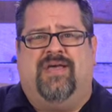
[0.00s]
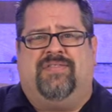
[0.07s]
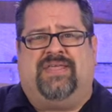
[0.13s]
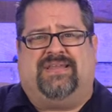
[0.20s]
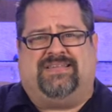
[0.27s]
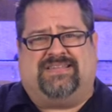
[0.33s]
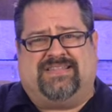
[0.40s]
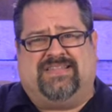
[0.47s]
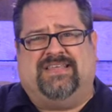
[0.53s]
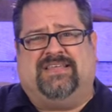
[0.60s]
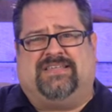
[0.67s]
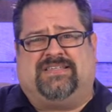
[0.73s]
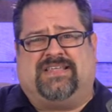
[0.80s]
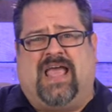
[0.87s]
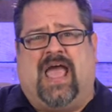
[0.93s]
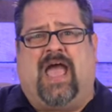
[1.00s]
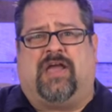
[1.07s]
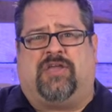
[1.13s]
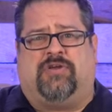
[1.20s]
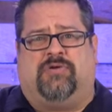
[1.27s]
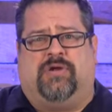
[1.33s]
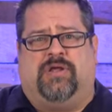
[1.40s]
that is this
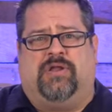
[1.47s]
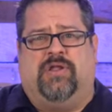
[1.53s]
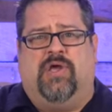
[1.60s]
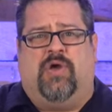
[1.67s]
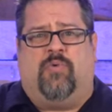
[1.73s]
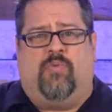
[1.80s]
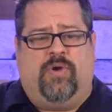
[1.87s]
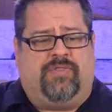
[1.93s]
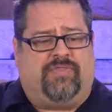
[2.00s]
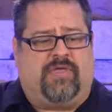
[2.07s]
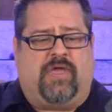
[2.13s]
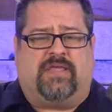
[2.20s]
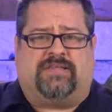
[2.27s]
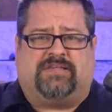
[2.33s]
accurate with a